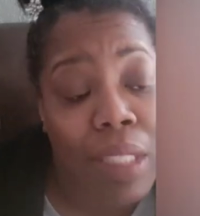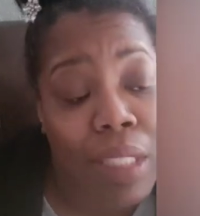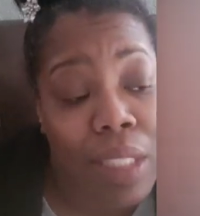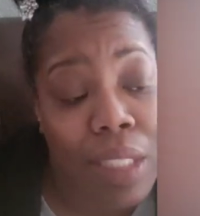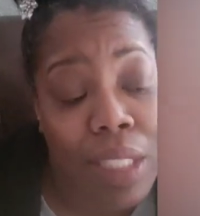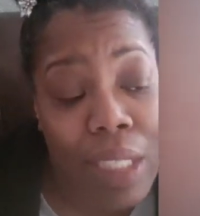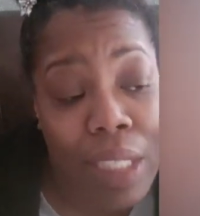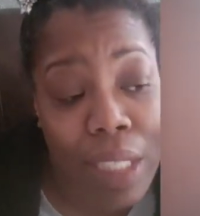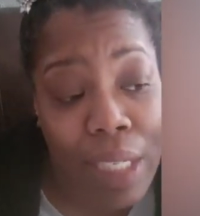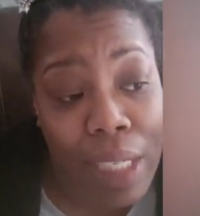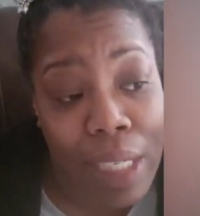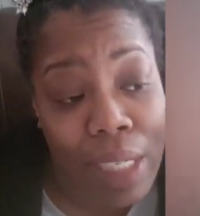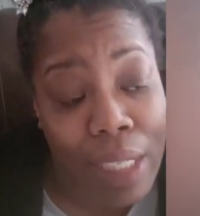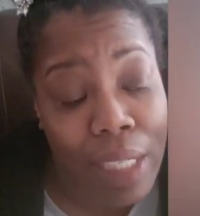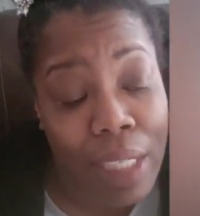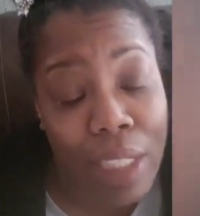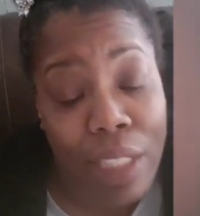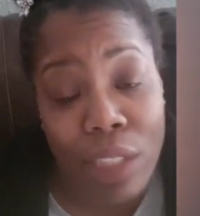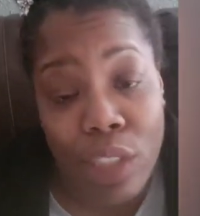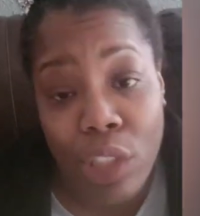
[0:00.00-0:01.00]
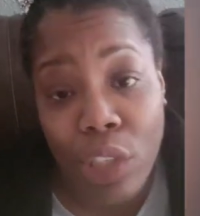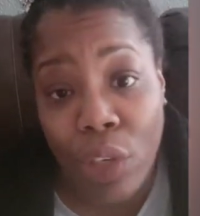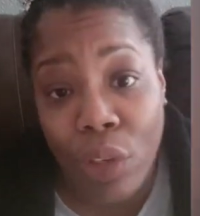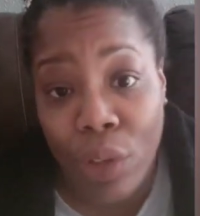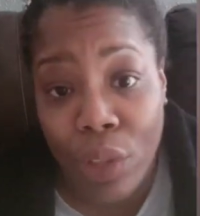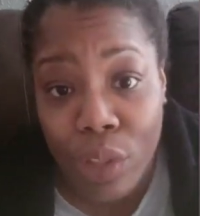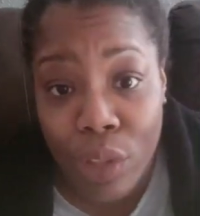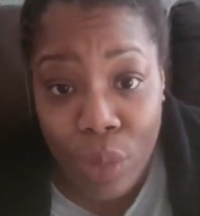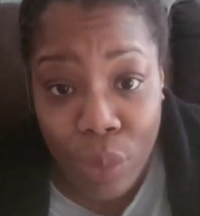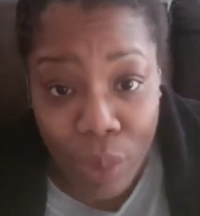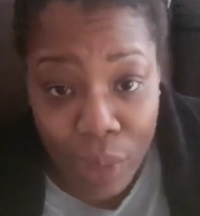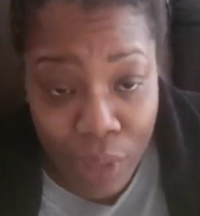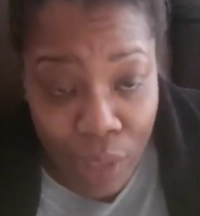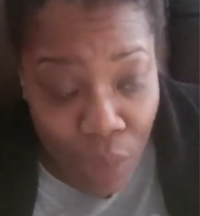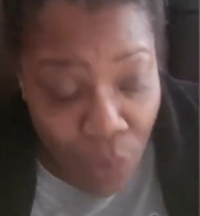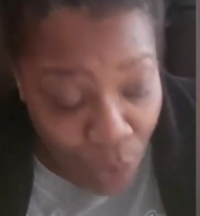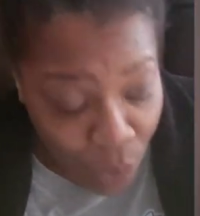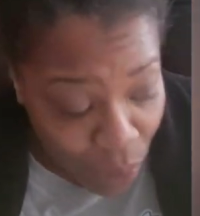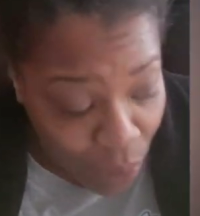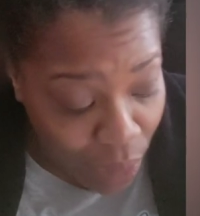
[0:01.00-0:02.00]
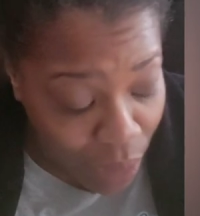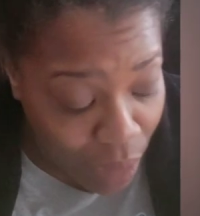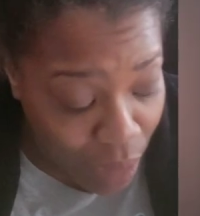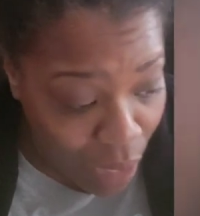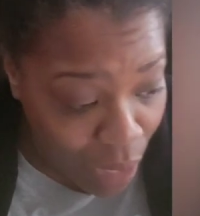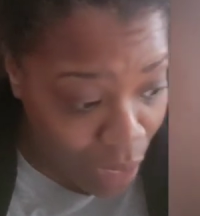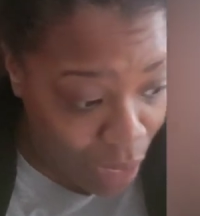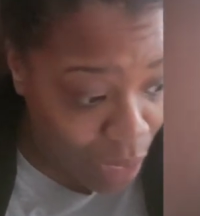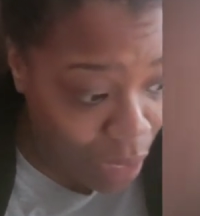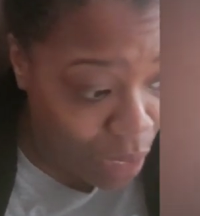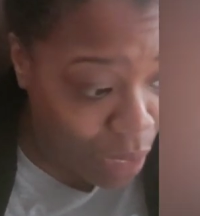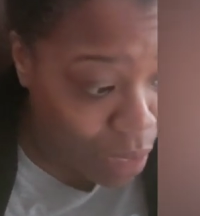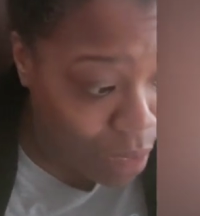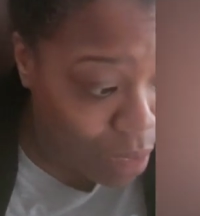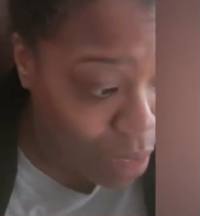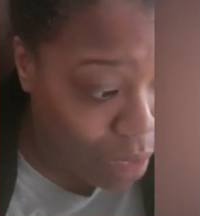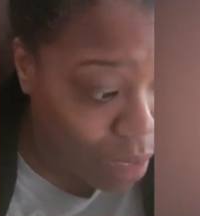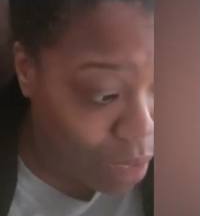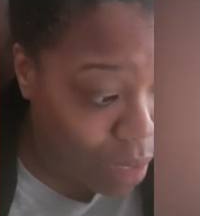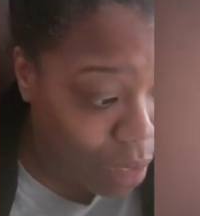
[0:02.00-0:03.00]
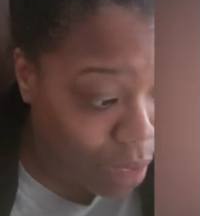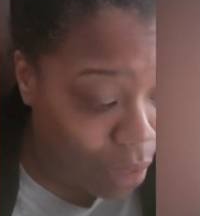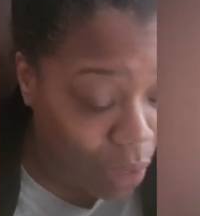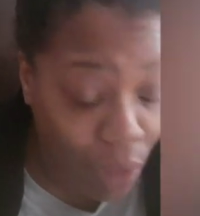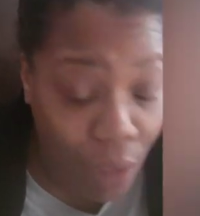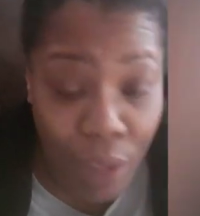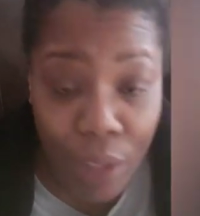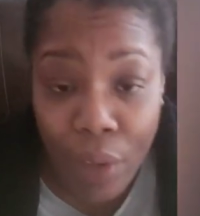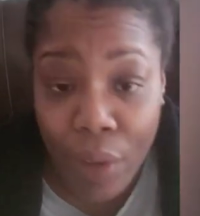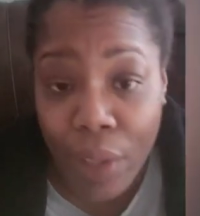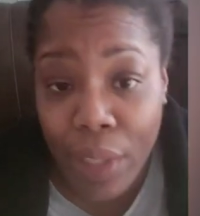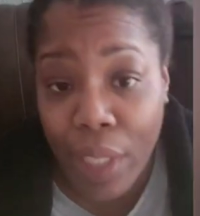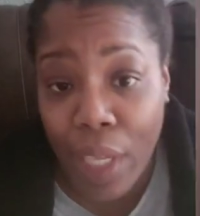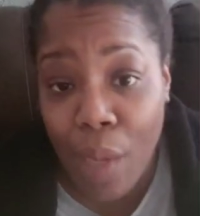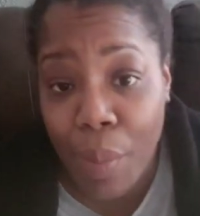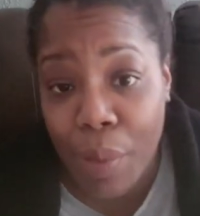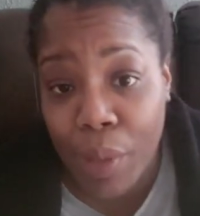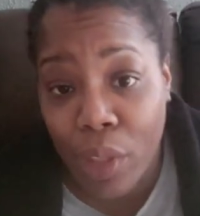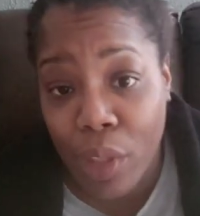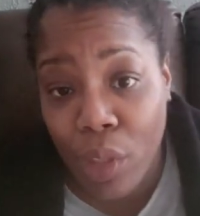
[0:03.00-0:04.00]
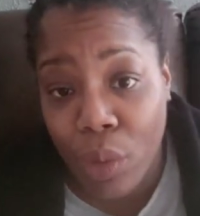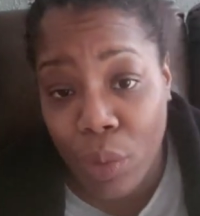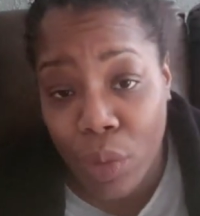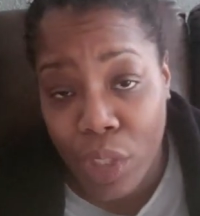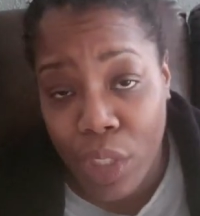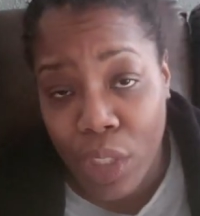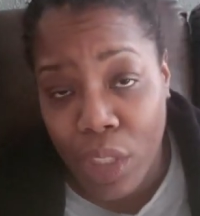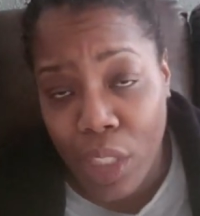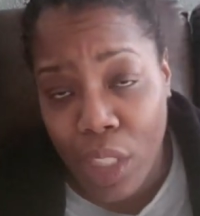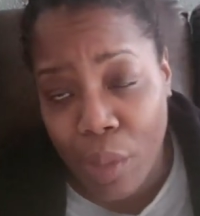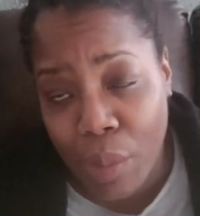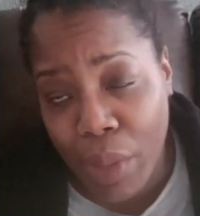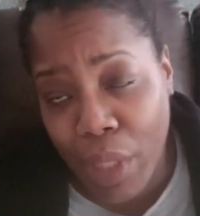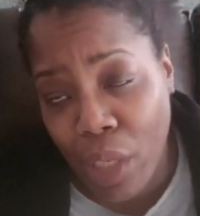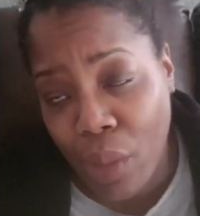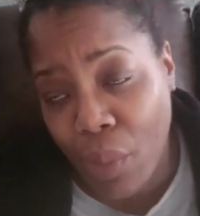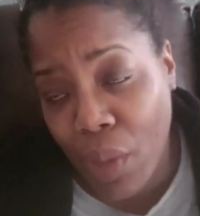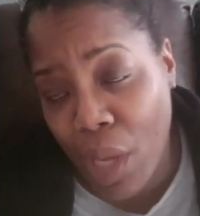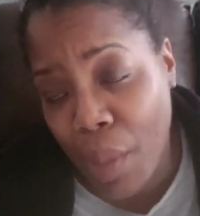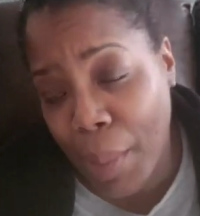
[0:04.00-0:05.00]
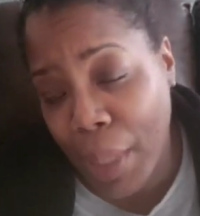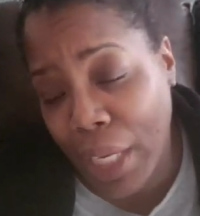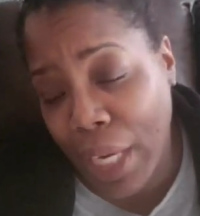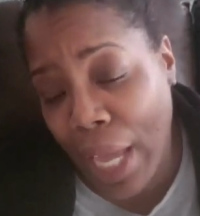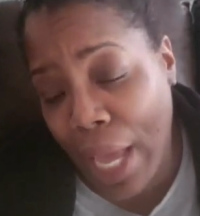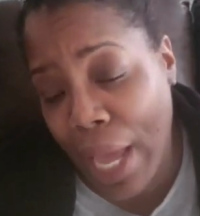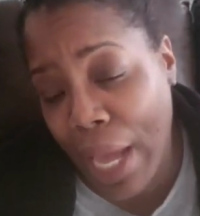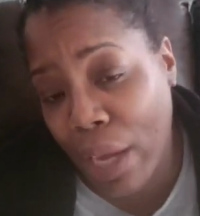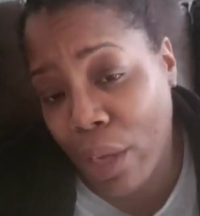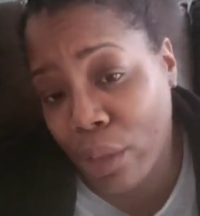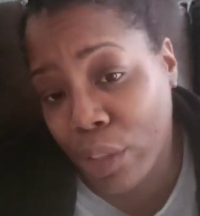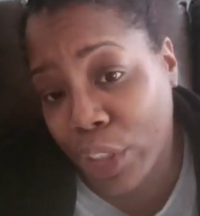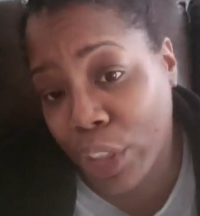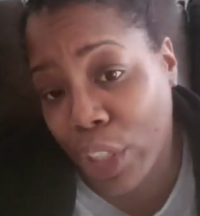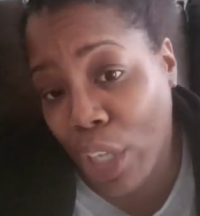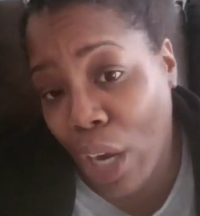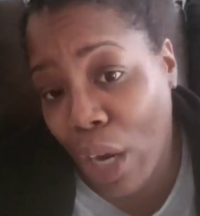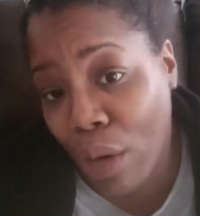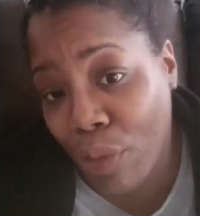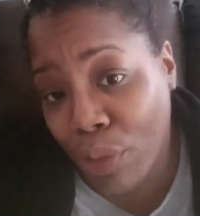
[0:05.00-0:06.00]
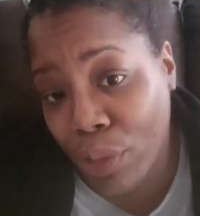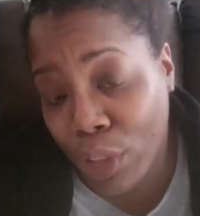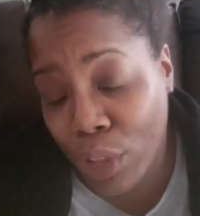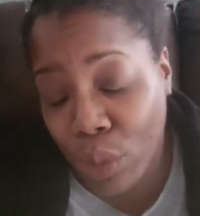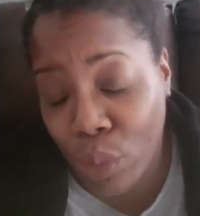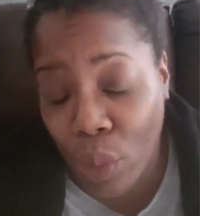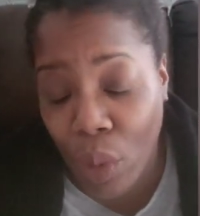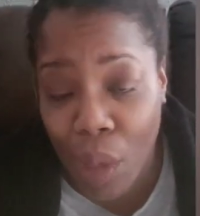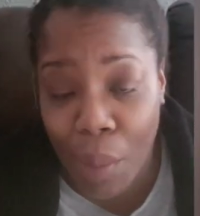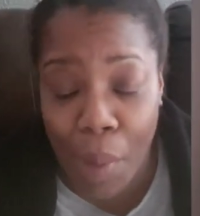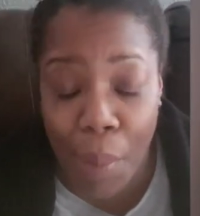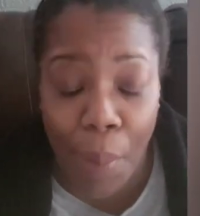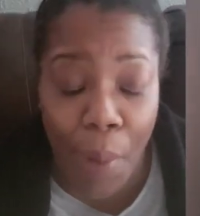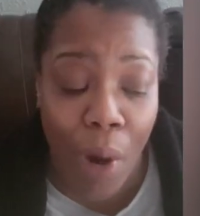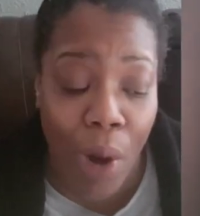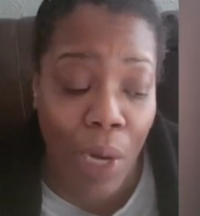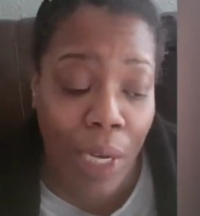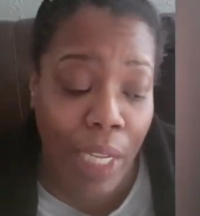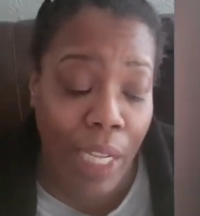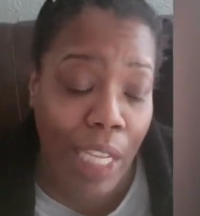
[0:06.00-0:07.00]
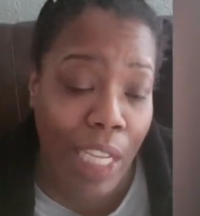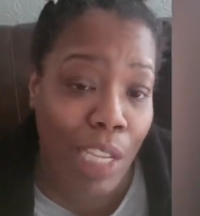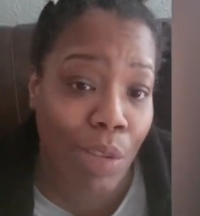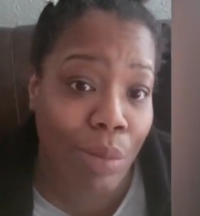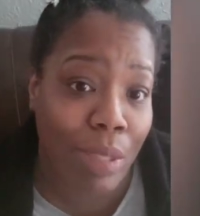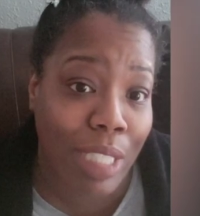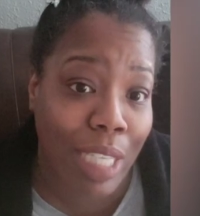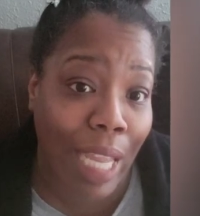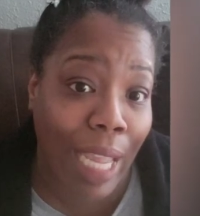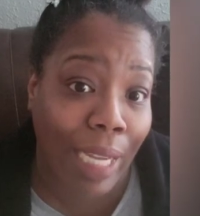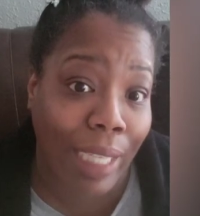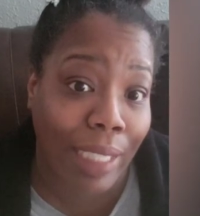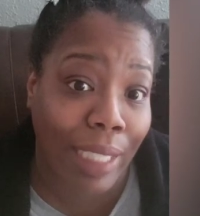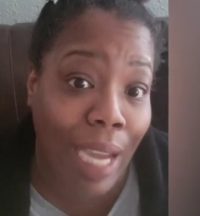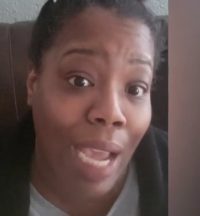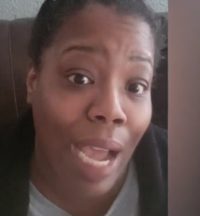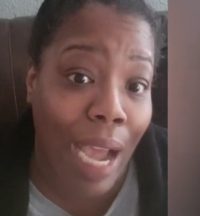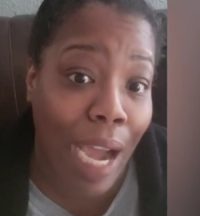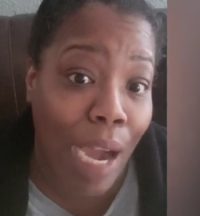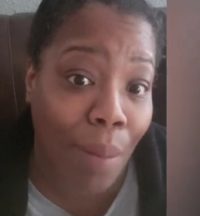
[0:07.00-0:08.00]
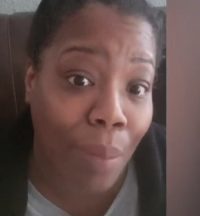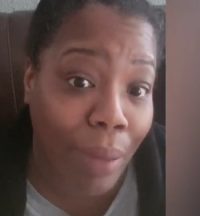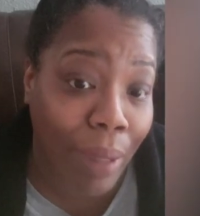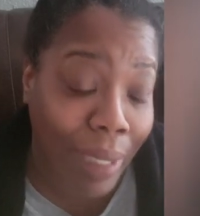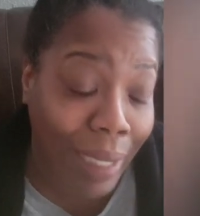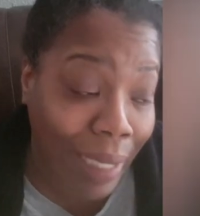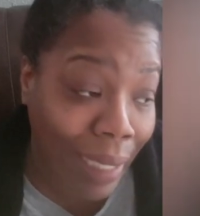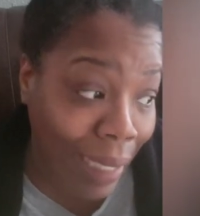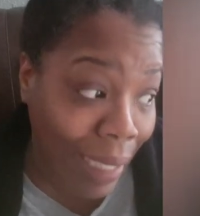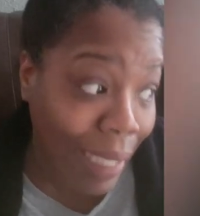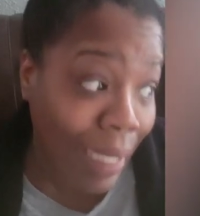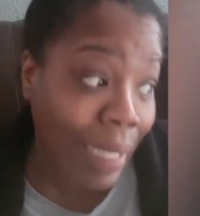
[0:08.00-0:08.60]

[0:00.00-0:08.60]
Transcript: son is turning 21, and earlier in the episode when she did meet up with him at the house, she offered to throw him a party, and he was like, nah, bruh.